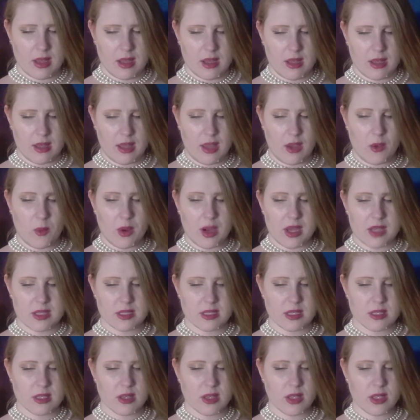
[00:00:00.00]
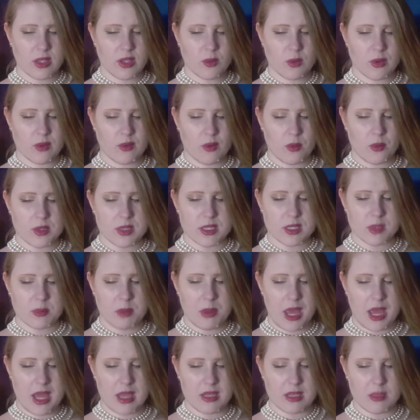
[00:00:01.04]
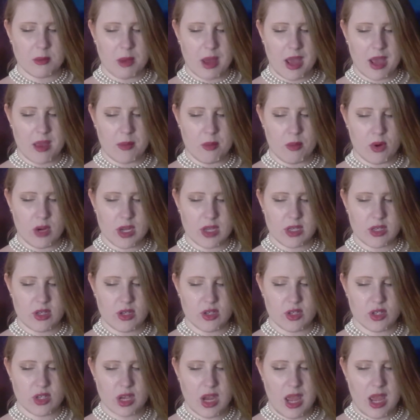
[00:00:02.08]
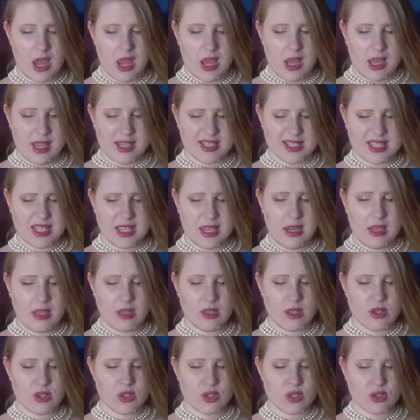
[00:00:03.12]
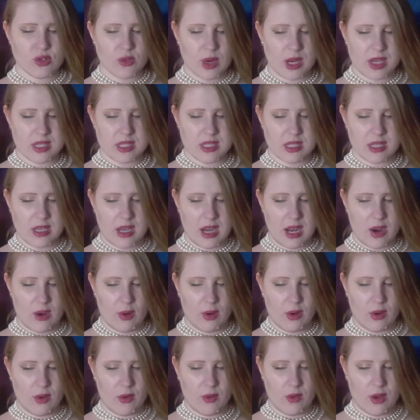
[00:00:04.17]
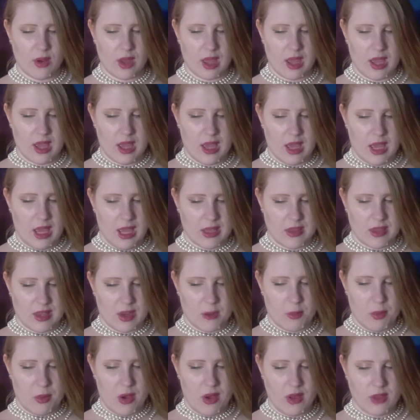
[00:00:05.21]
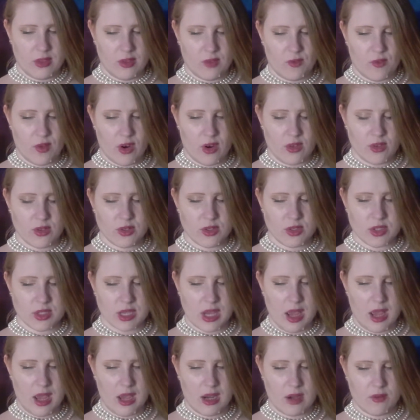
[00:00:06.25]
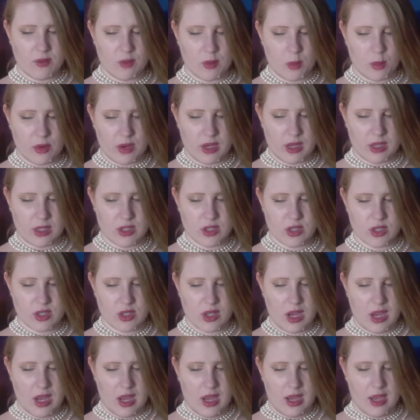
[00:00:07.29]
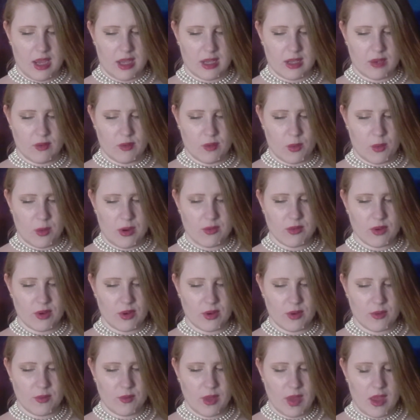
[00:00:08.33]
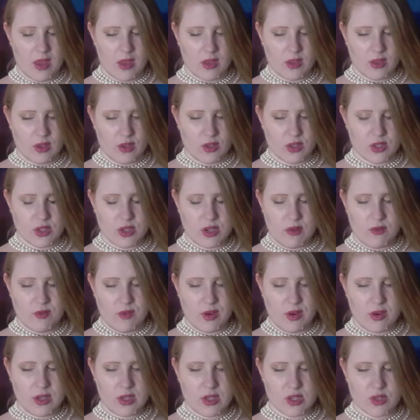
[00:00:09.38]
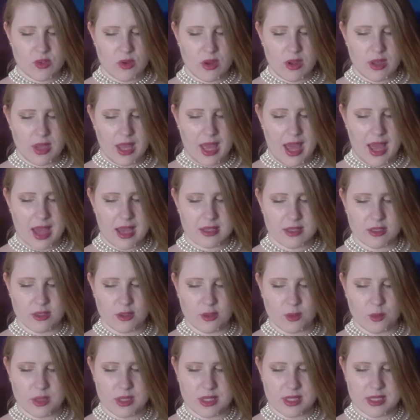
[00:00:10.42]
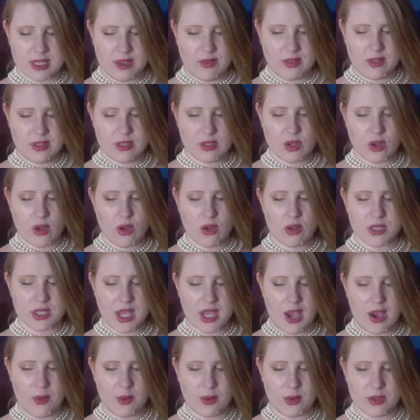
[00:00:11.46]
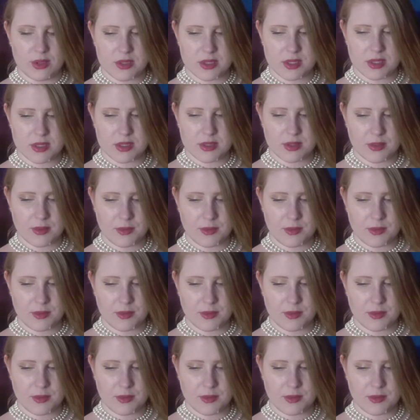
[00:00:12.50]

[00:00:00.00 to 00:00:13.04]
Likewise they saw that the river was spanned by a bridge, exceedingly straight and narrow, and that upon the farther side of the bridge and of the river there stood a very strong castle with 7 tall towers.